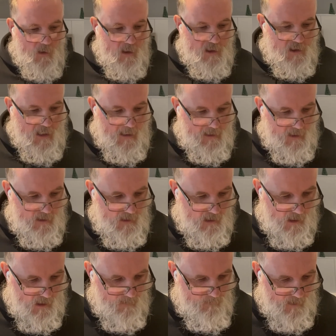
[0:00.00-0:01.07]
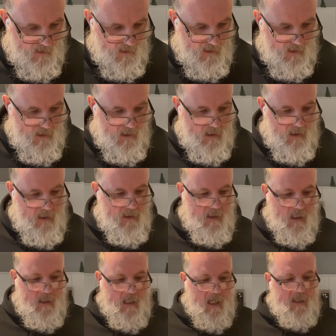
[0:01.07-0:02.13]
the 2nd, I
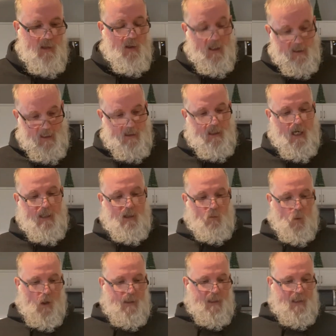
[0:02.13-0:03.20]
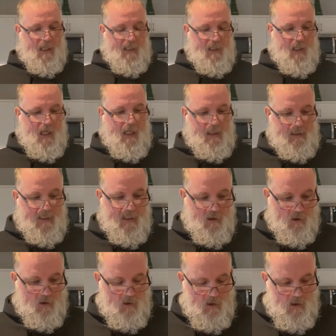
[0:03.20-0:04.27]
paid 91 cents a
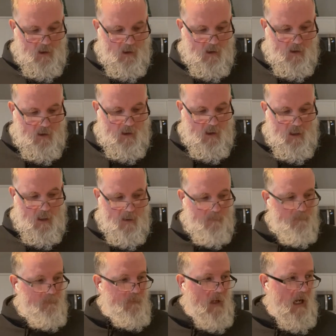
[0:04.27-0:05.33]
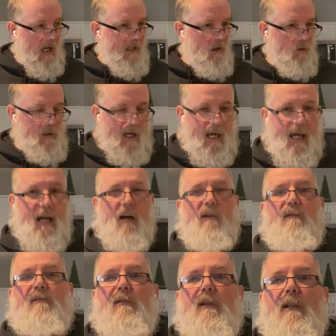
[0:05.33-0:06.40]
liter. I don't
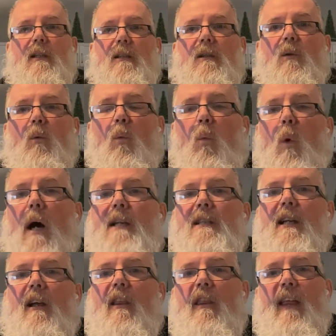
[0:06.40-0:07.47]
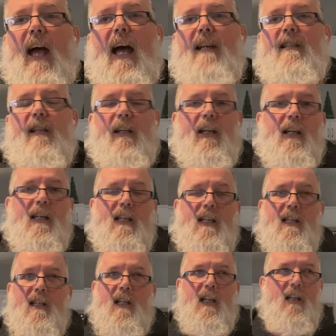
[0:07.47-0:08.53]
have what that
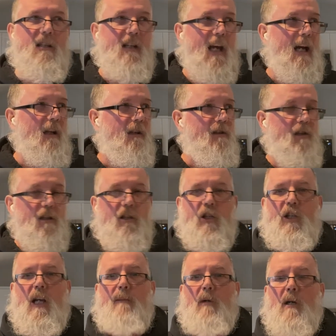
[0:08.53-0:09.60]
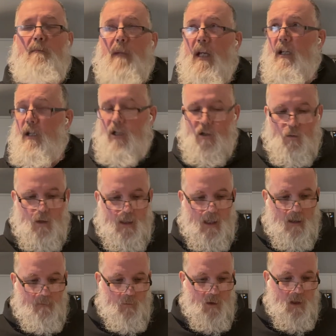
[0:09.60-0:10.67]
is in gallons, and shame on me. You know what?
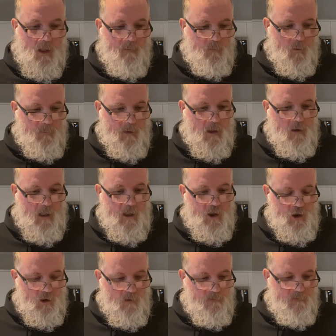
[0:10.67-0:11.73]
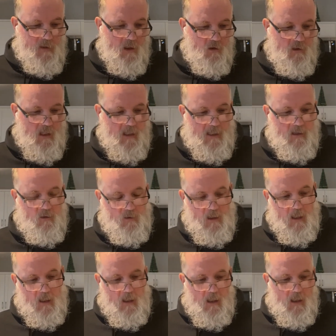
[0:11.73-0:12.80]
I was unprepared. I should have figured that out
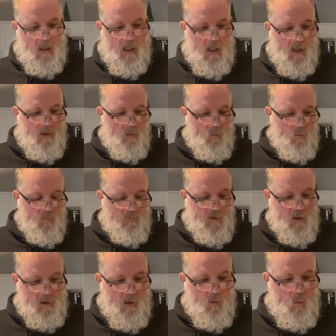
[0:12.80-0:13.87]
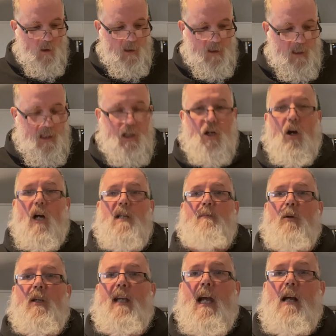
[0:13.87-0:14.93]
and figured out what it is cost
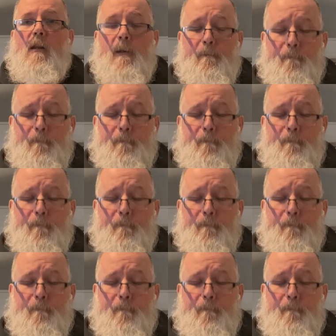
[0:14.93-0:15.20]
per gallon.